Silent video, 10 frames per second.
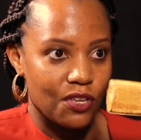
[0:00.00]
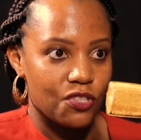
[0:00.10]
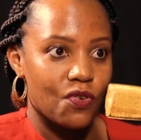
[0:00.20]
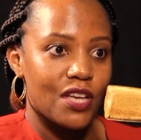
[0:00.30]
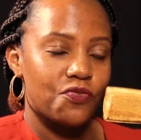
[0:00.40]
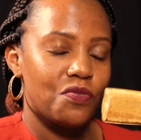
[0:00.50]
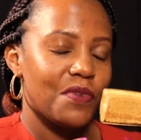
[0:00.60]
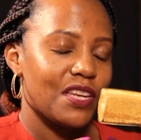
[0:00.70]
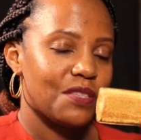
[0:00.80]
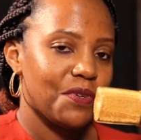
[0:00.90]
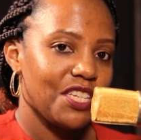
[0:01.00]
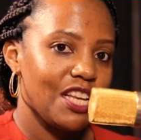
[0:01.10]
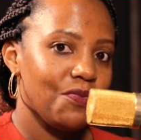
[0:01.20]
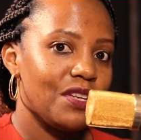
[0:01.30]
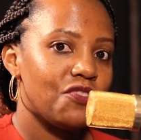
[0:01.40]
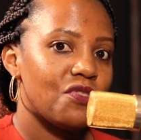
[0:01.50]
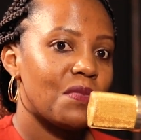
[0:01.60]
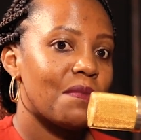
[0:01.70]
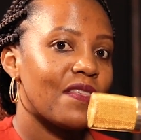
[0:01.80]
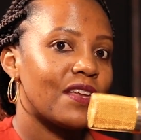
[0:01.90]
So as women especially, we need to
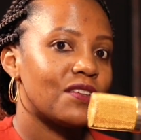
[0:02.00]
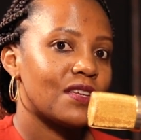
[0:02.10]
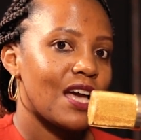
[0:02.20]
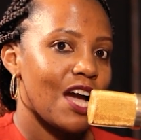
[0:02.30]
remember that